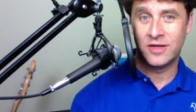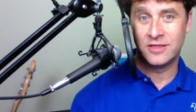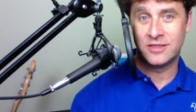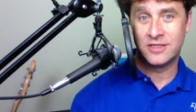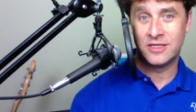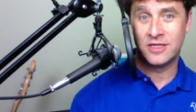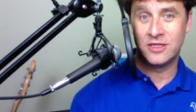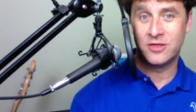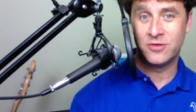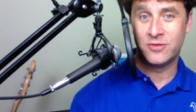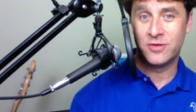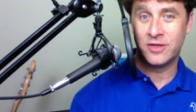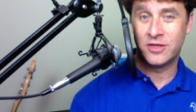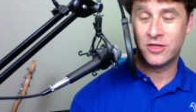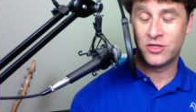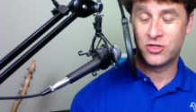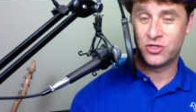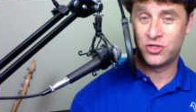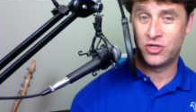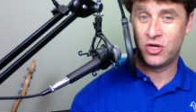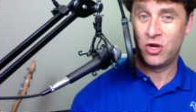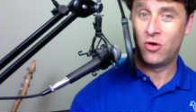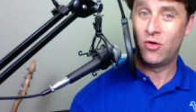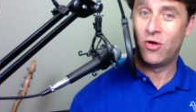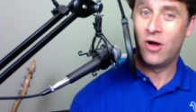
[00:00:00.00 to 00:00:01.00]
continuing to
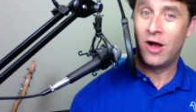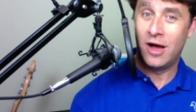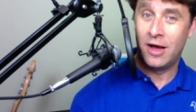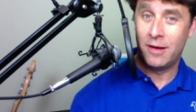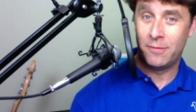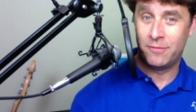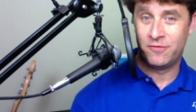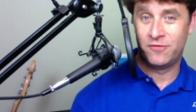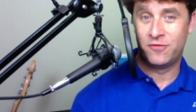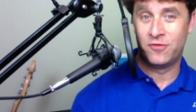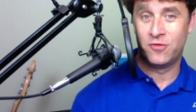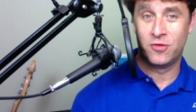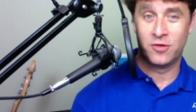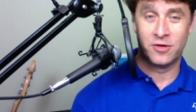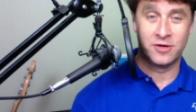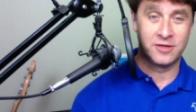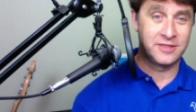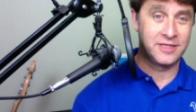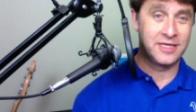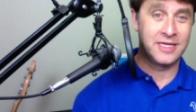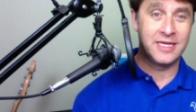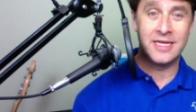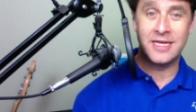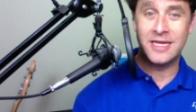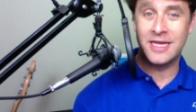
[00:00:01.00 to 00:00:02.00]
show up for
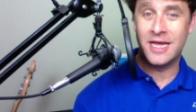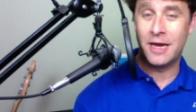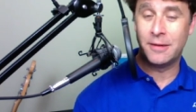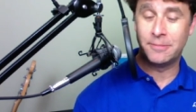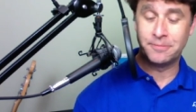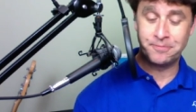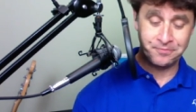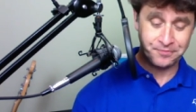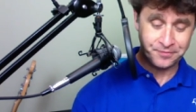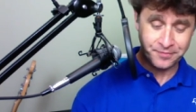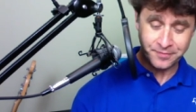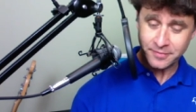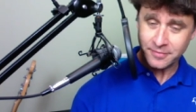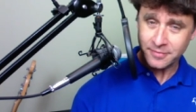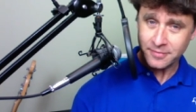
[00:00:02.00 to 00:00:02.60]
tem